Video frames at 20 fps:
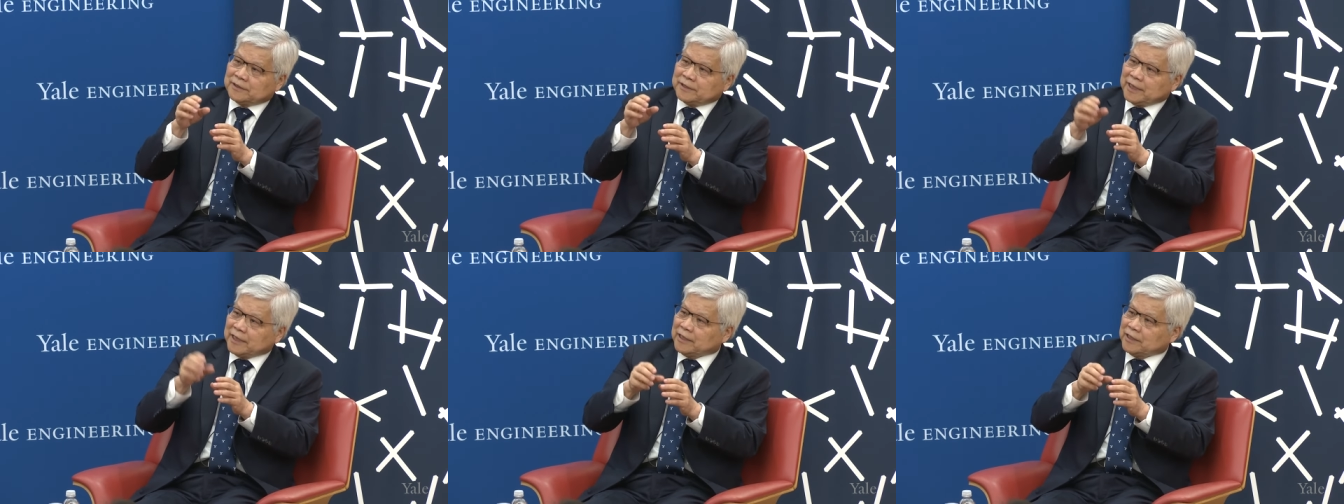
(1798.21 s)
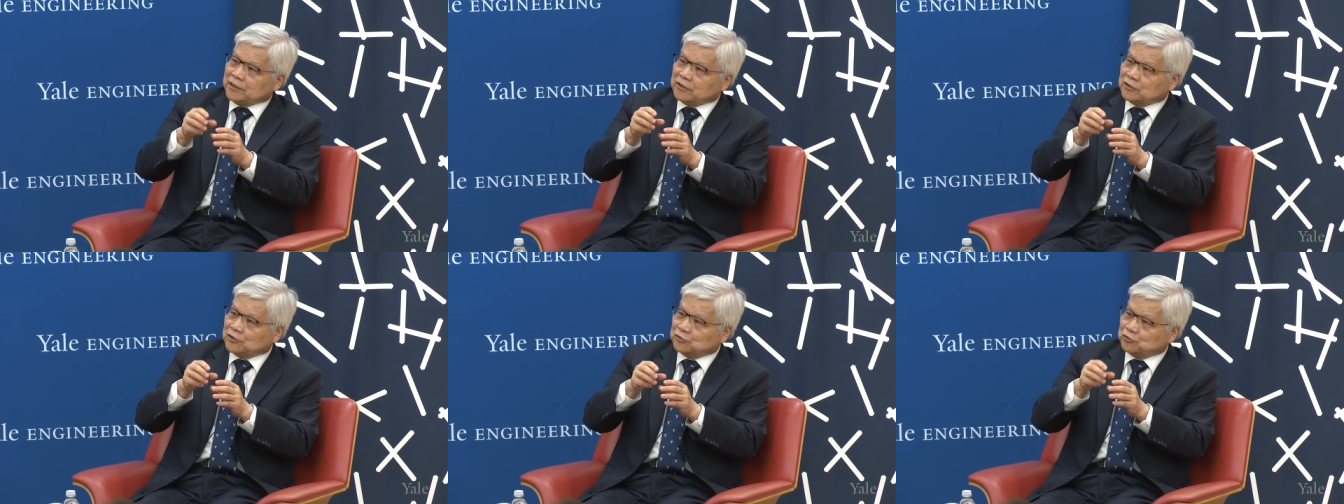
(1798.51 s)

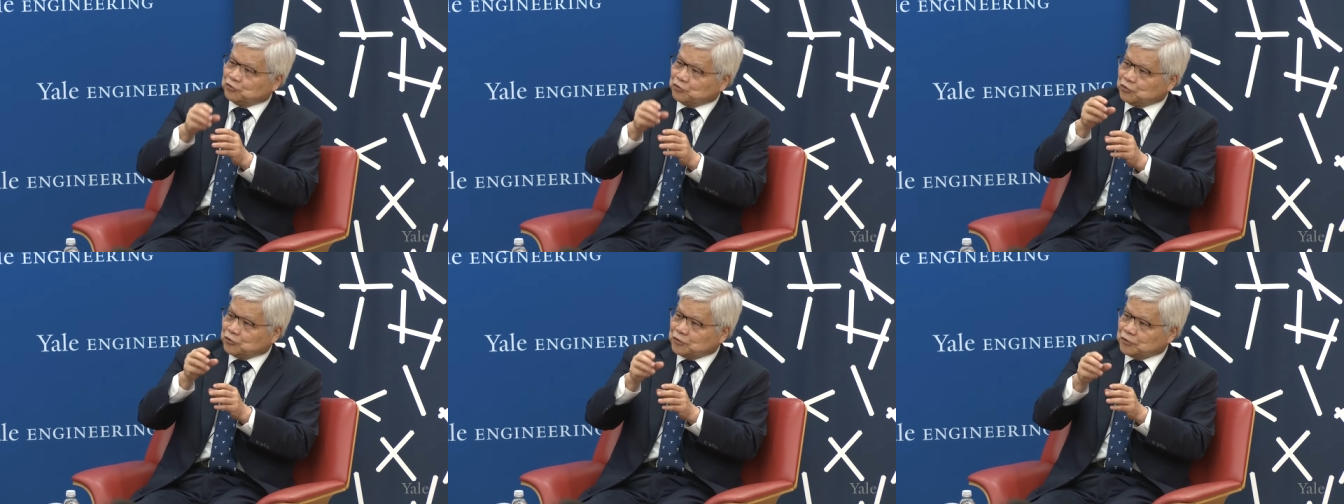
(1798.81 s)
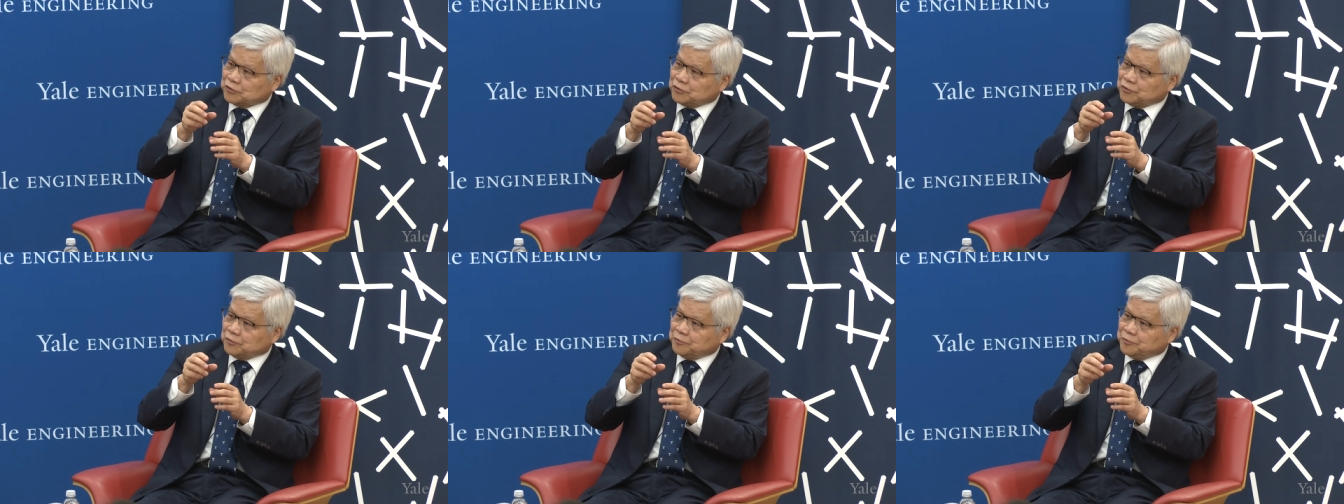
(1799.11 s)
technical
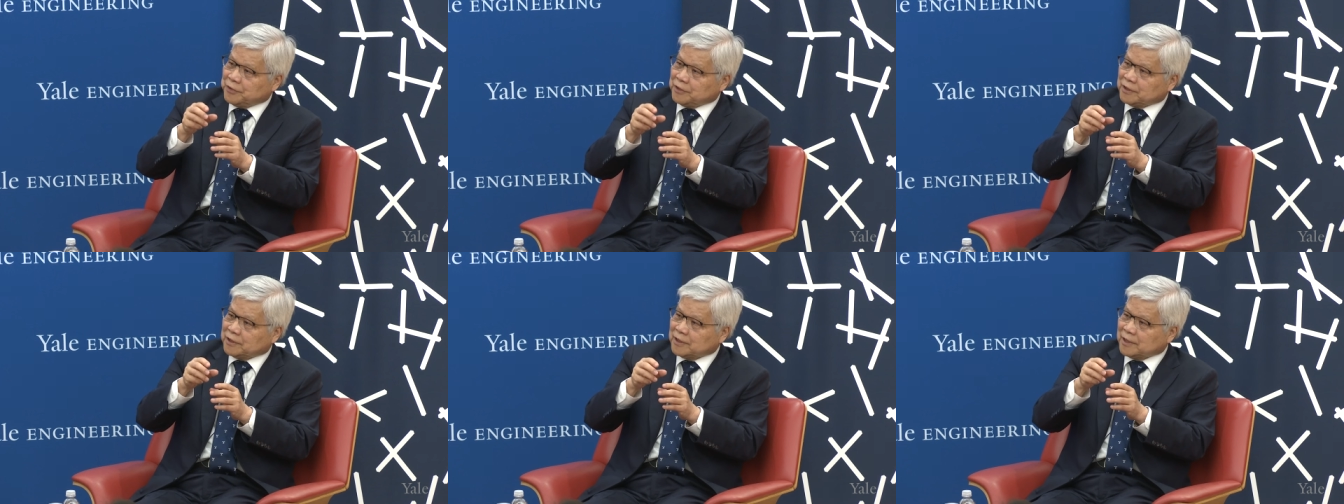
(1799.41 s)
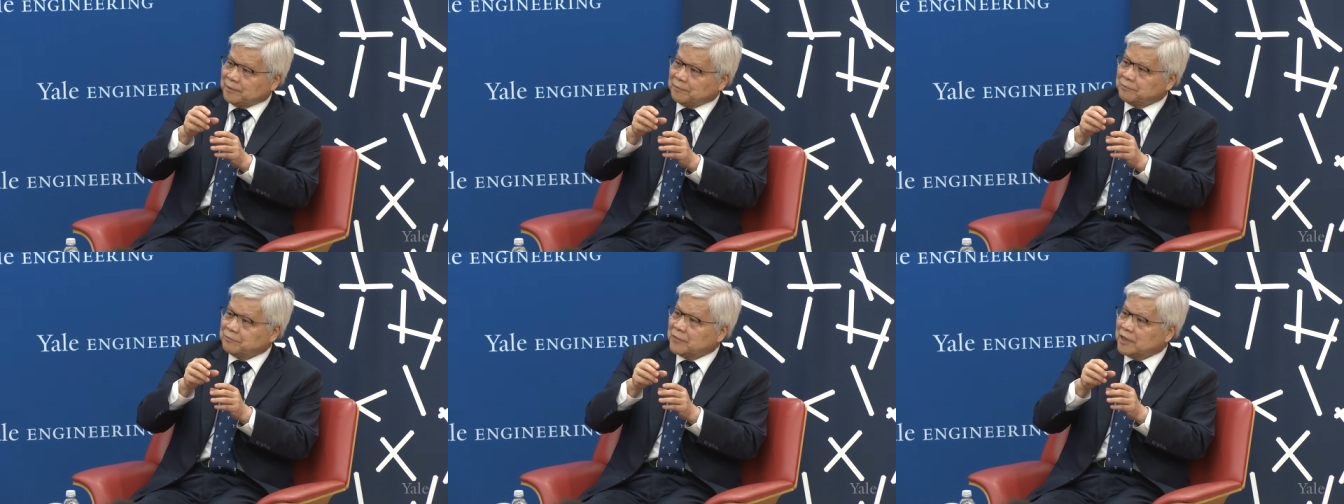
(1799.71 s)
role to
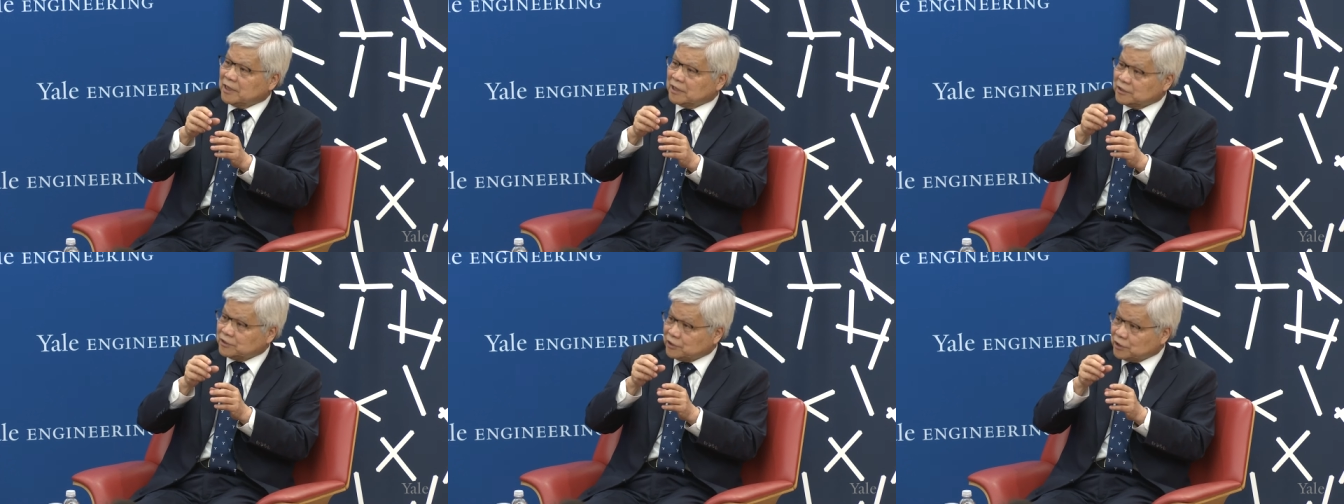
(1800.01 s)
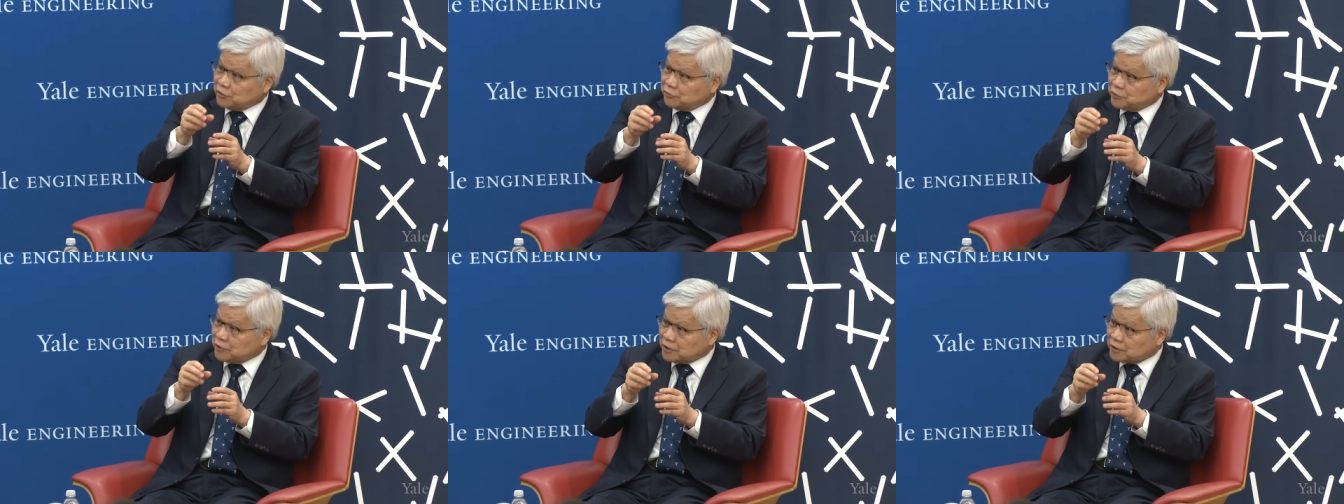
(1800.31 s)
become
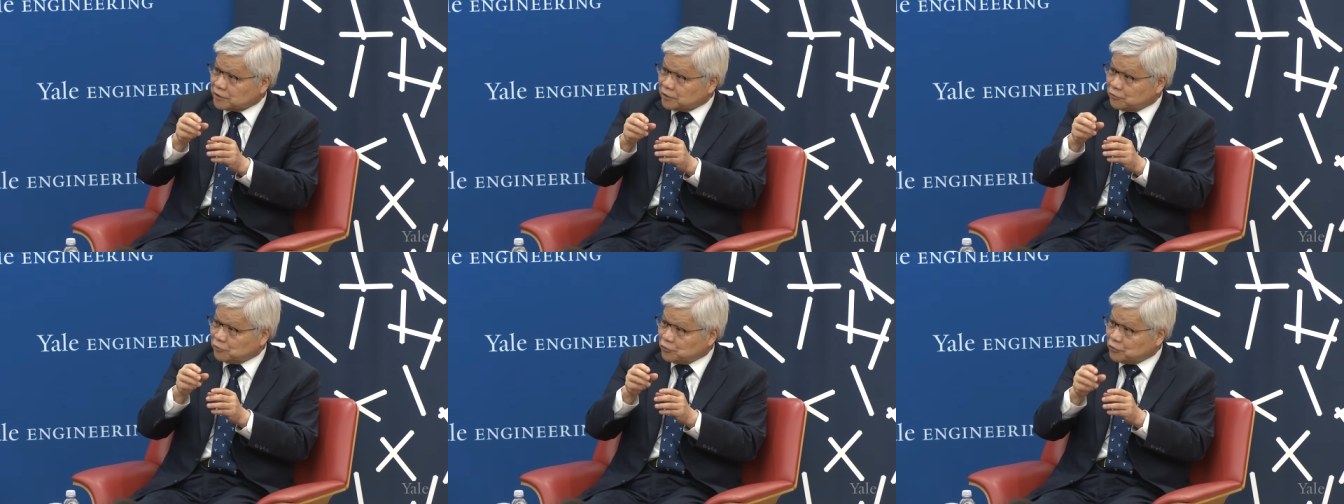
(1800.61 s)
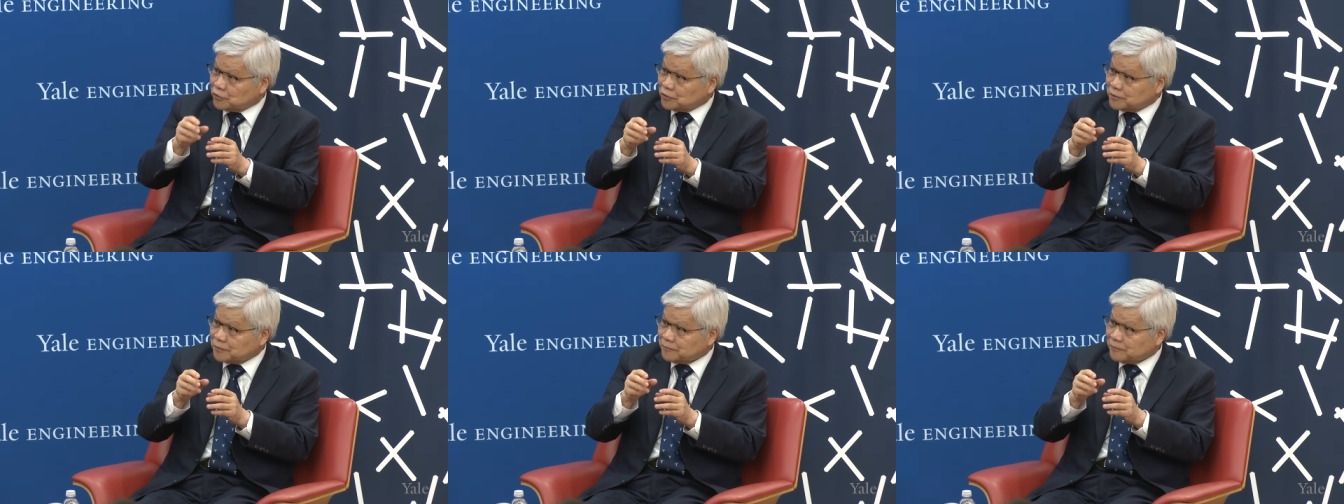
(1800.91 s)
managerial
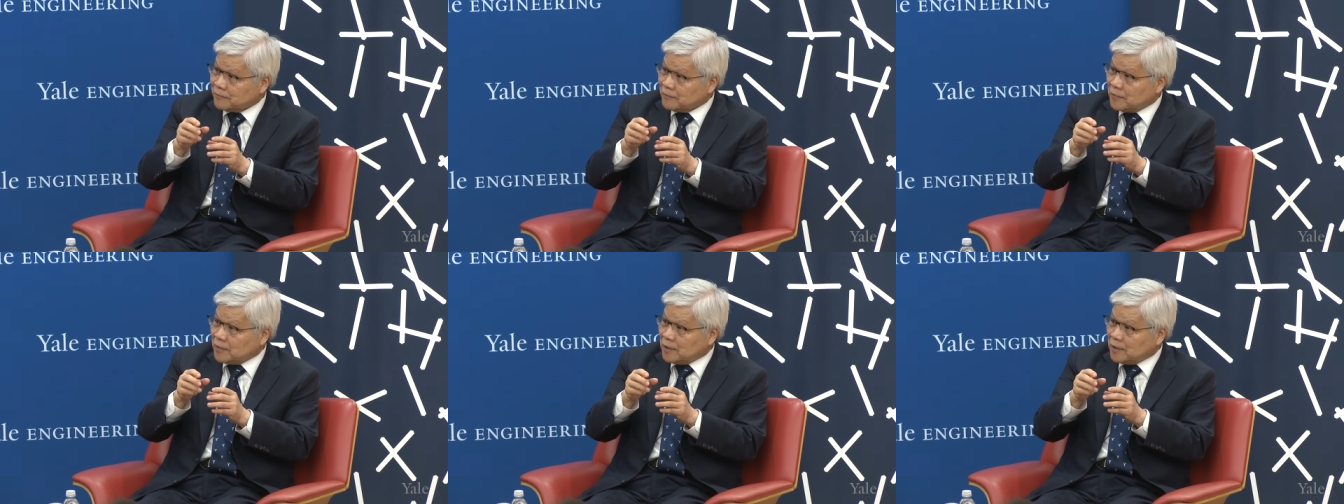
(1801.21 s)
role,